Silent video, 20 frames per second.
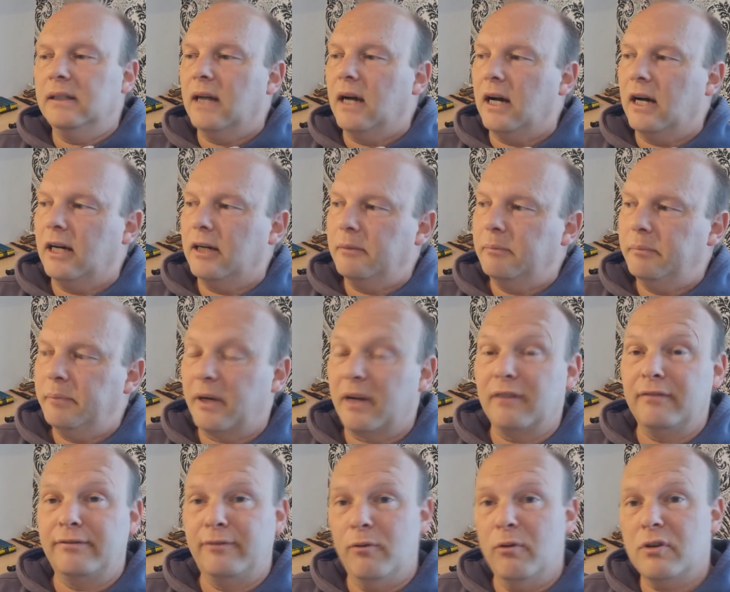But
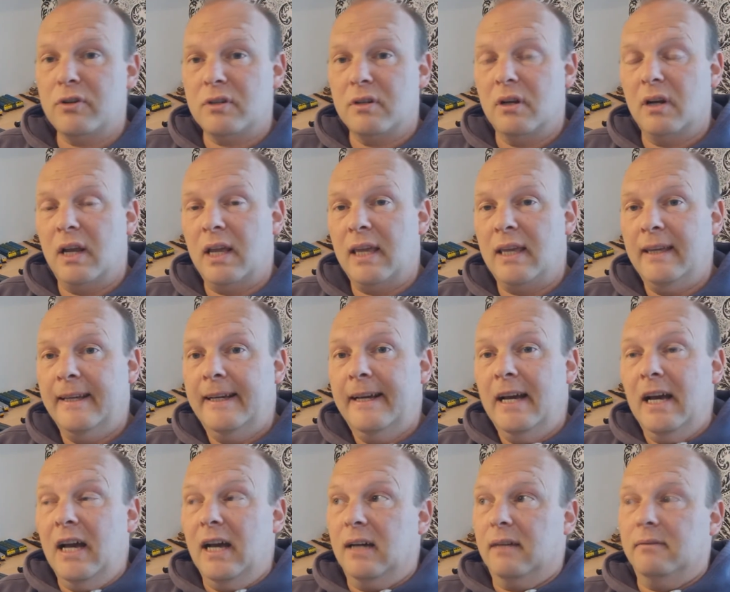unfortunately,
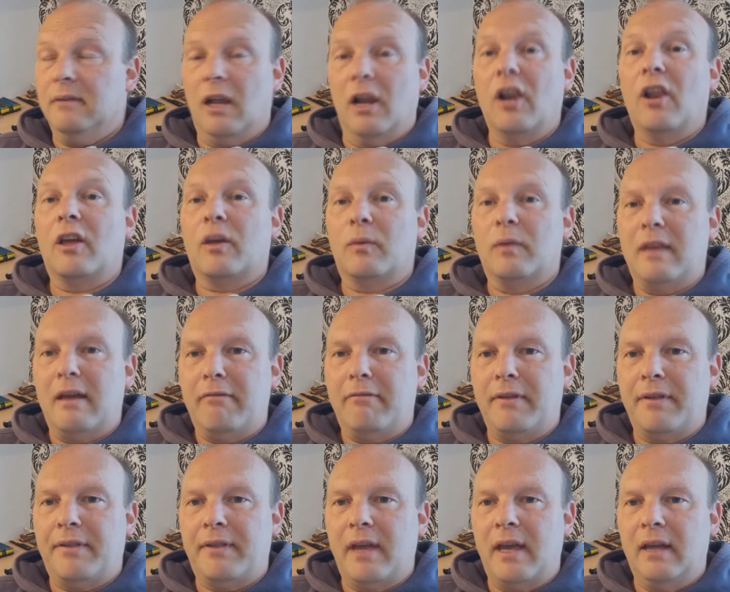like with
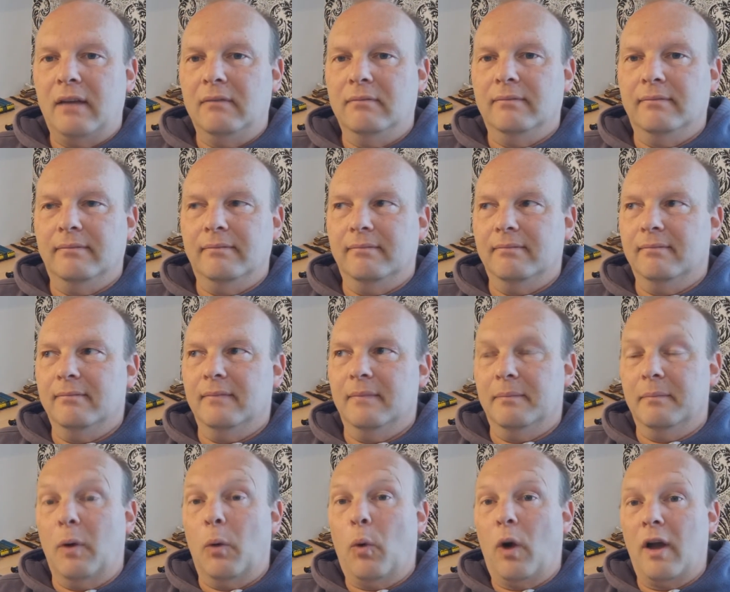everything,
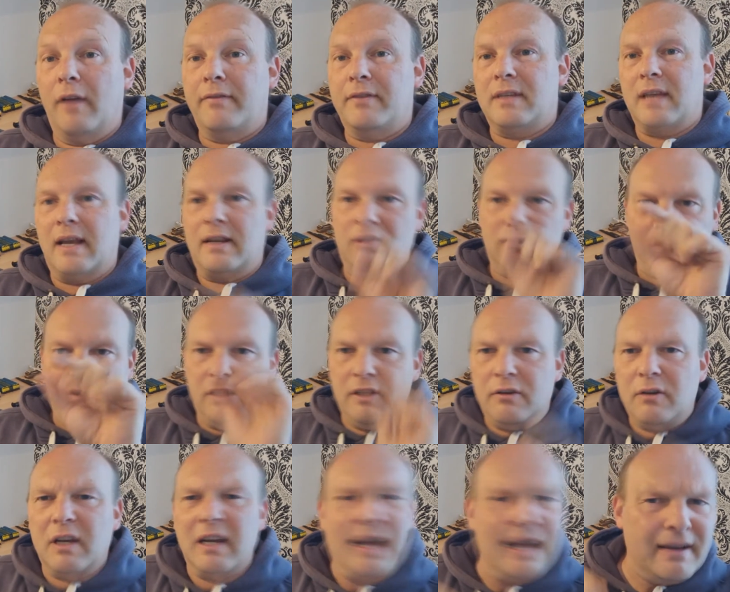my wife said, you
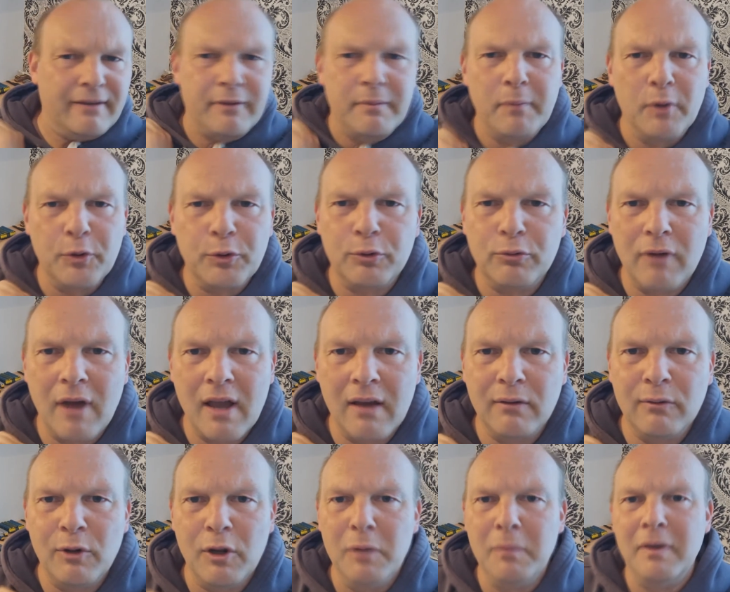can have a model rail
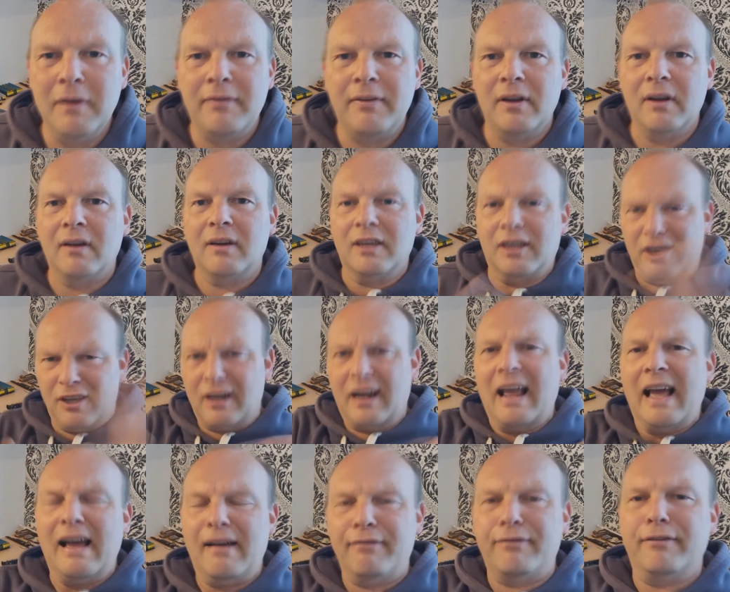room if you like. You can
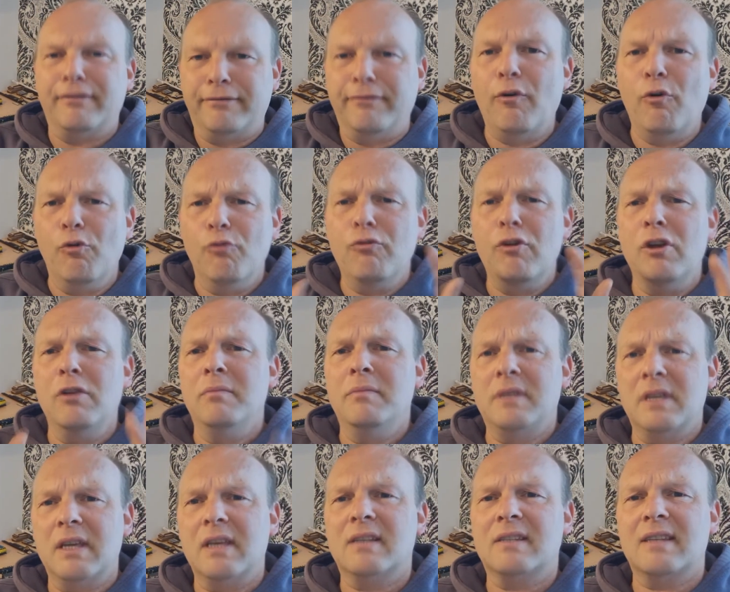have the full room
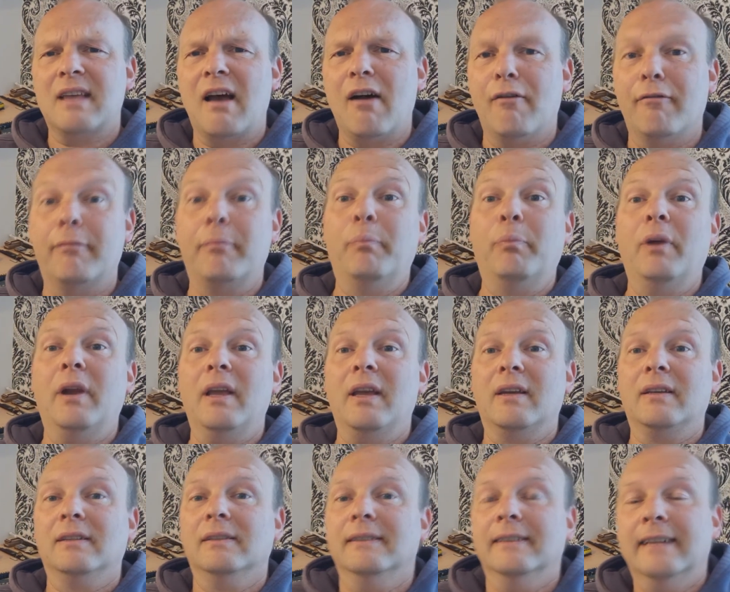to yourself.
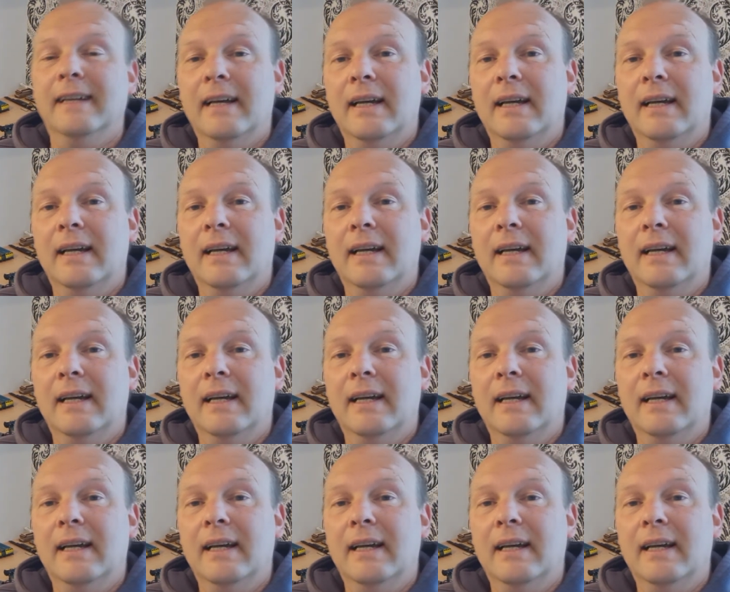Brilliant.